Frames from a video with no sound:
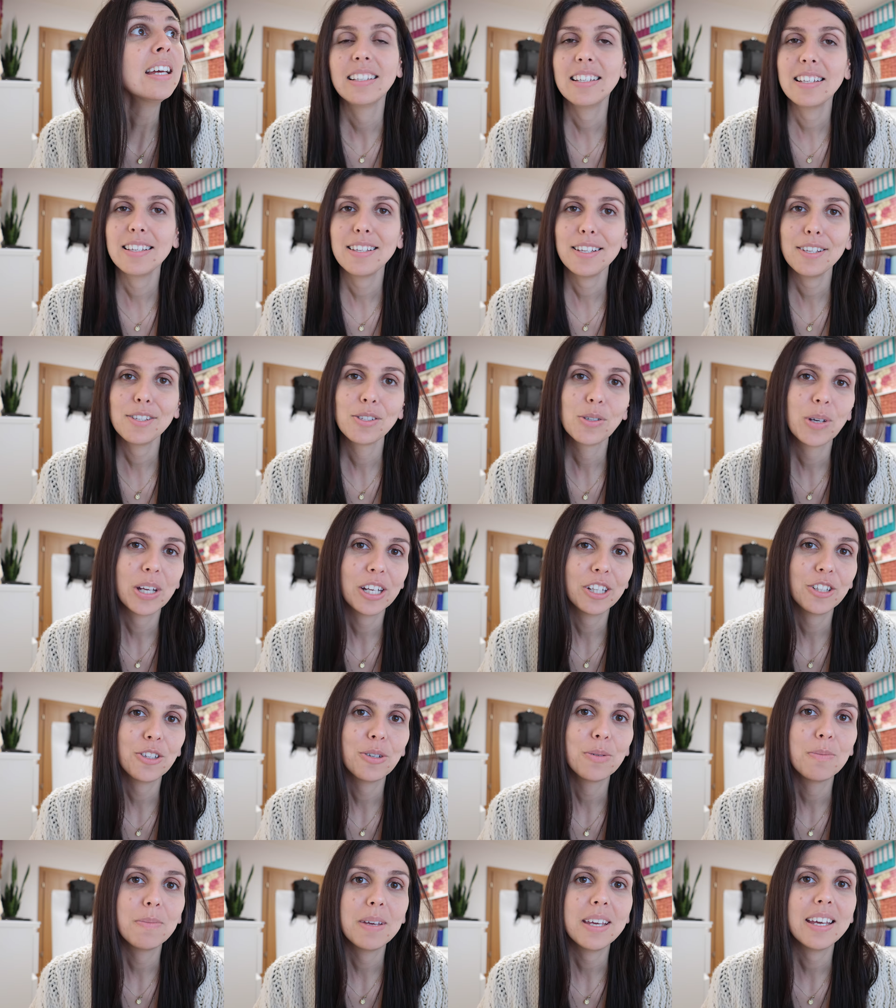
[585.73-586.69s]
This is going
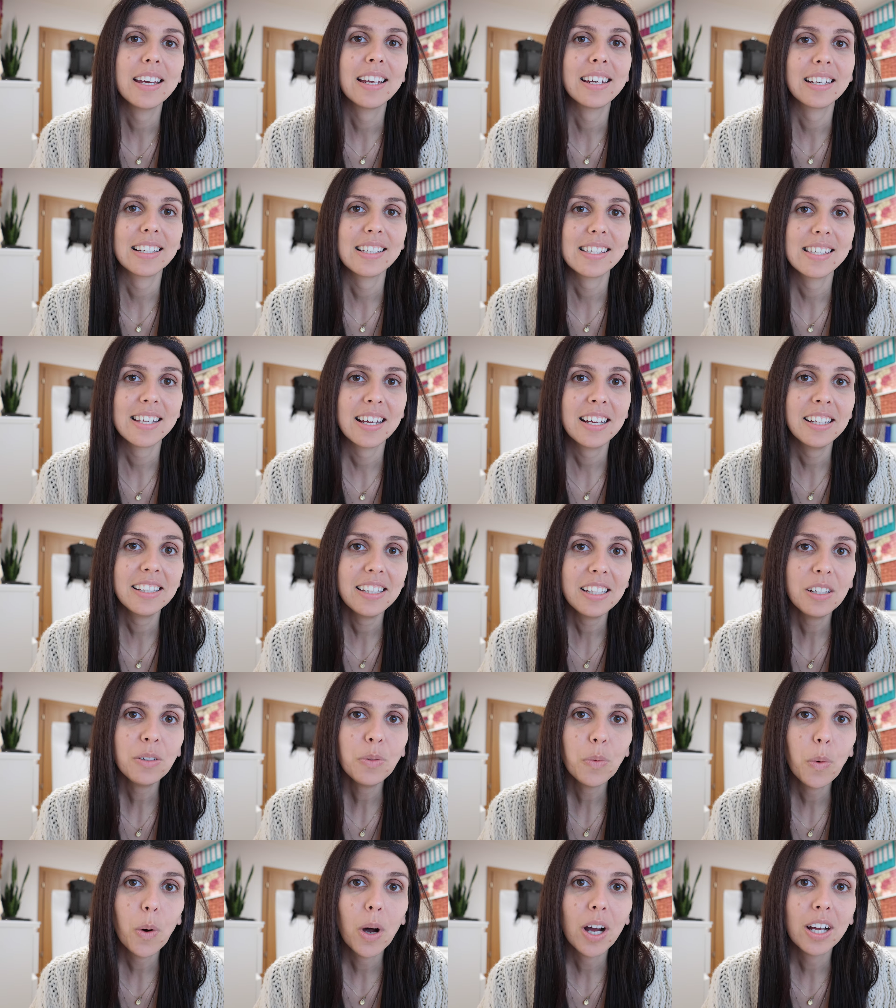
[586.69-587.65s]
to be an
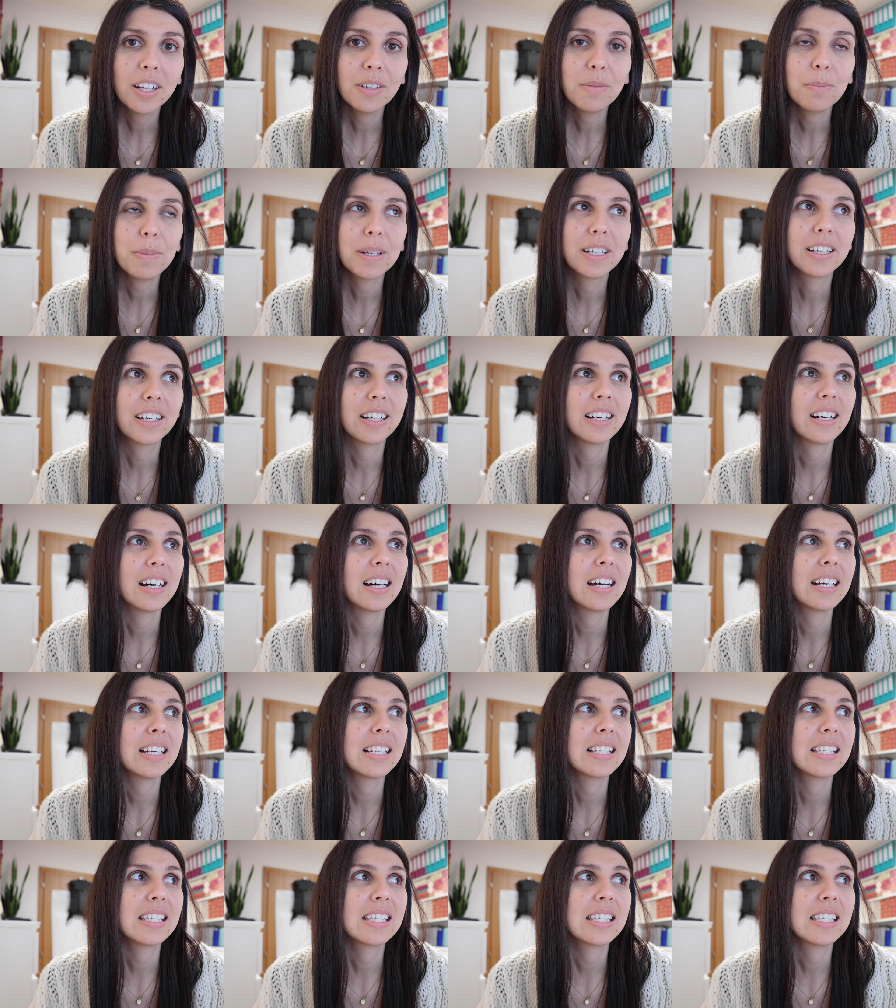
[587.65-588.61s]
exciting one
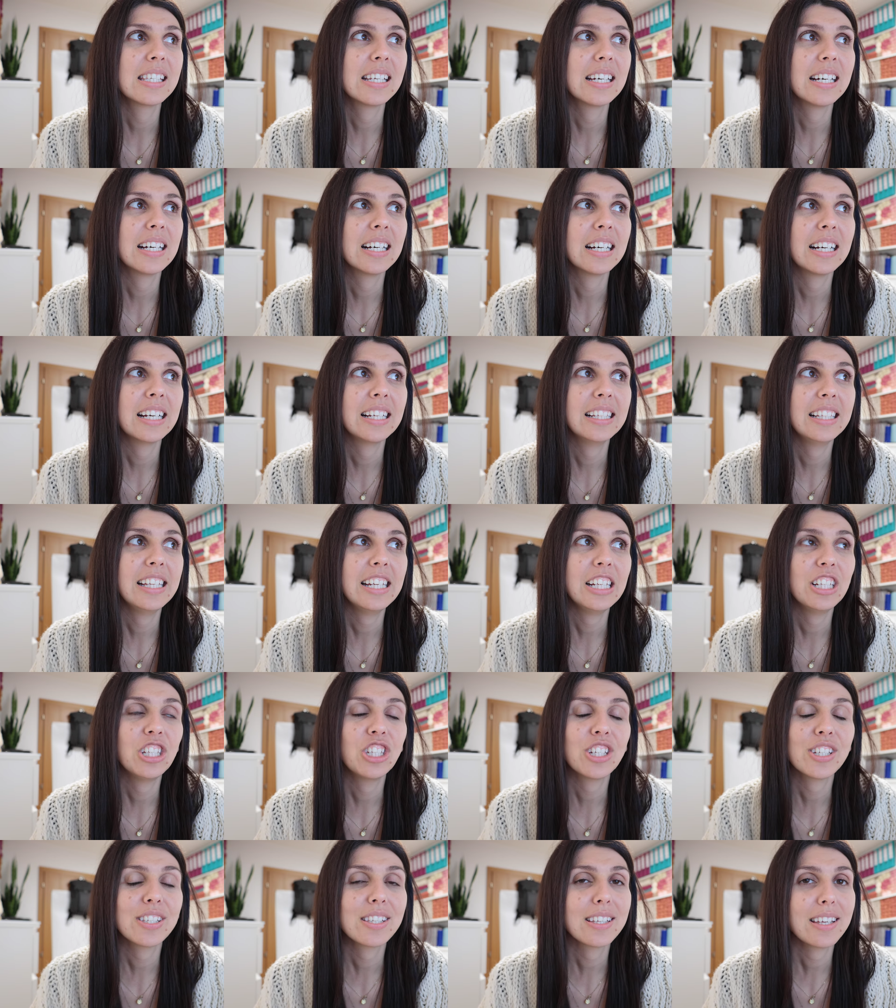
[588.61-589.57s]
because uh, they
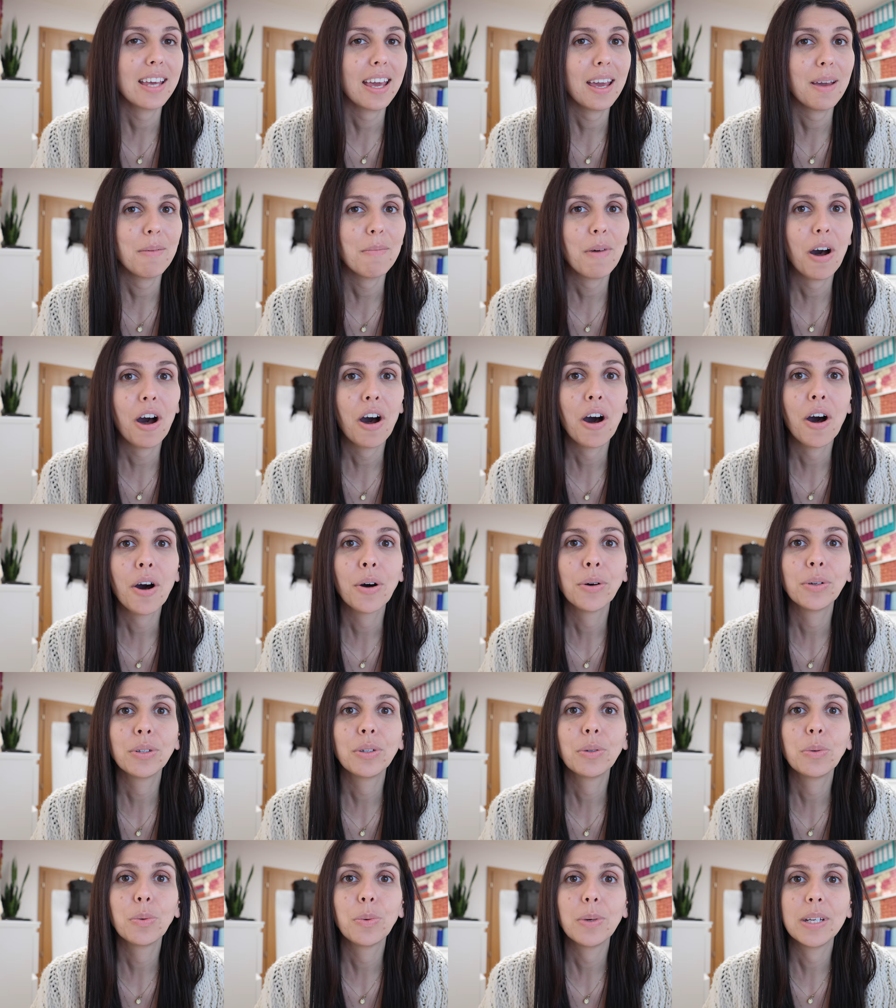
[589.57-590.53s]
just came
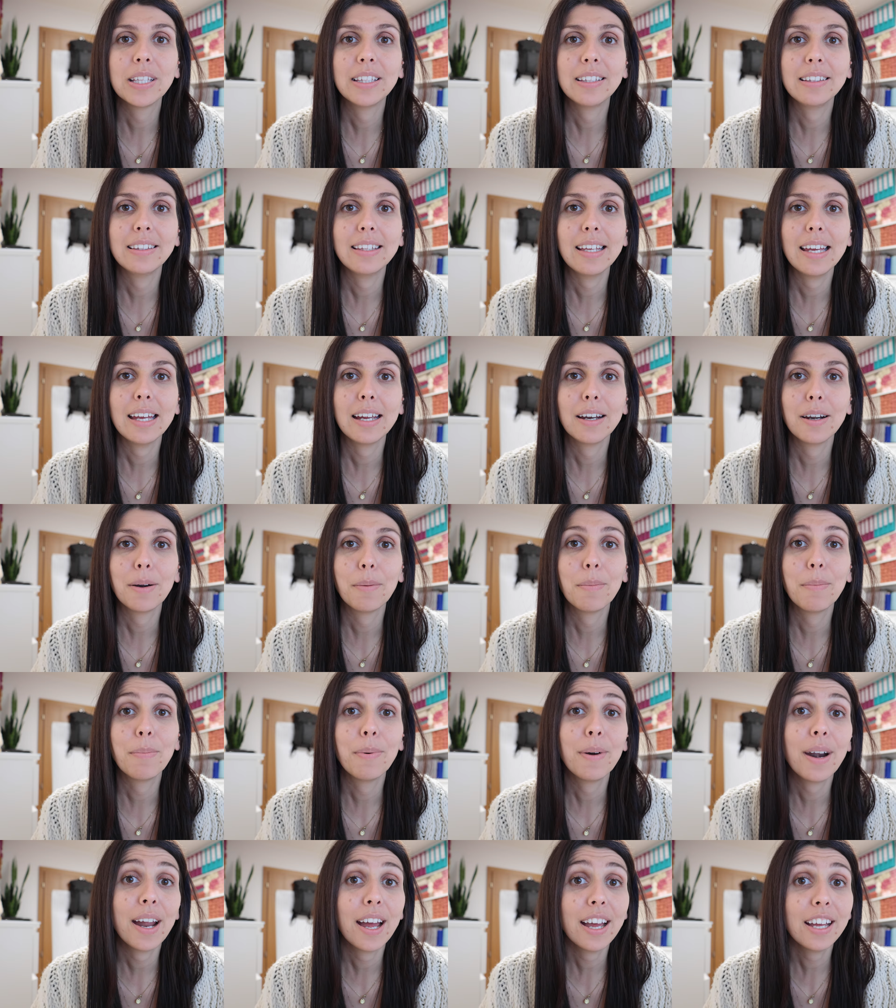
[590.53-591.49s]
out with their
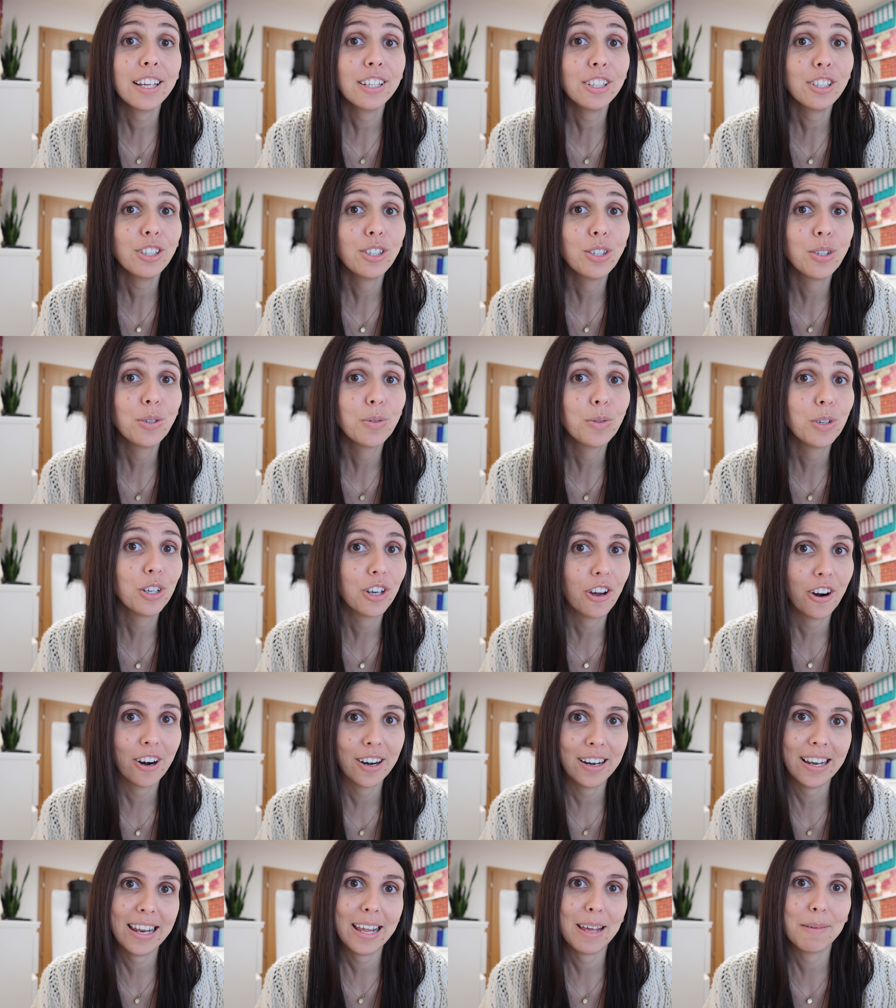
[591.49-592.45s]
brand new
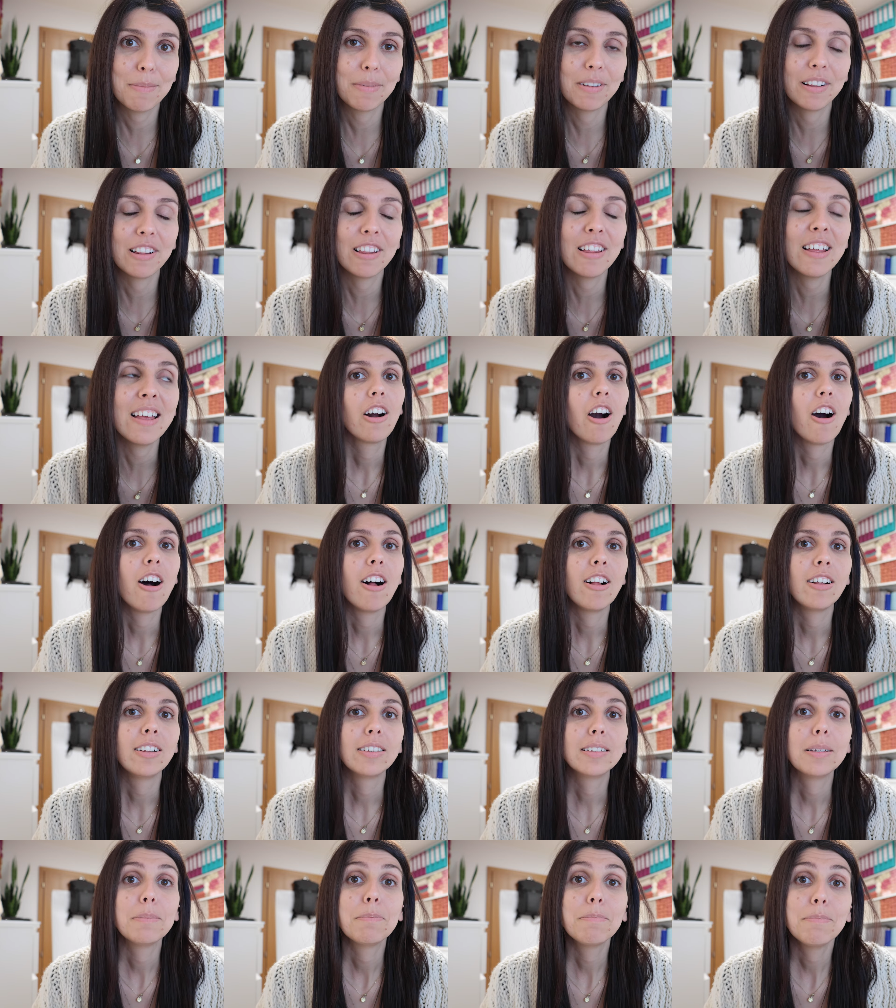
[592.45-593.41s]
yarn label
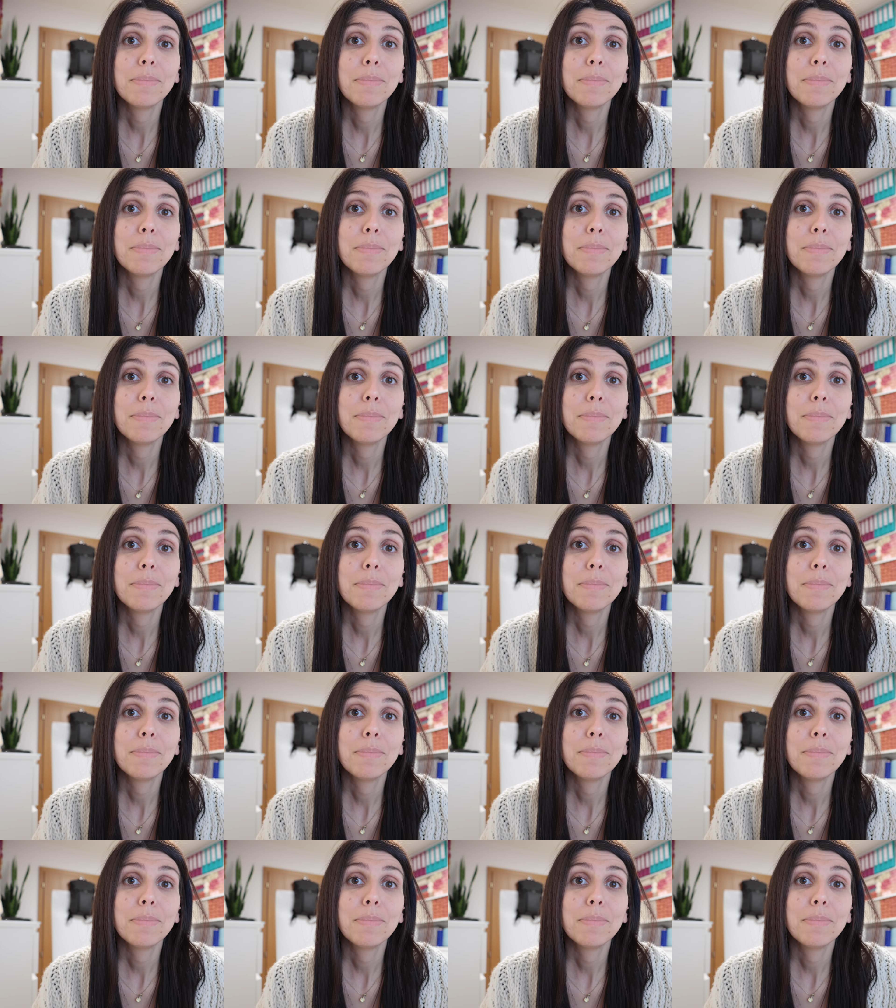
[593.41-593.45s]
called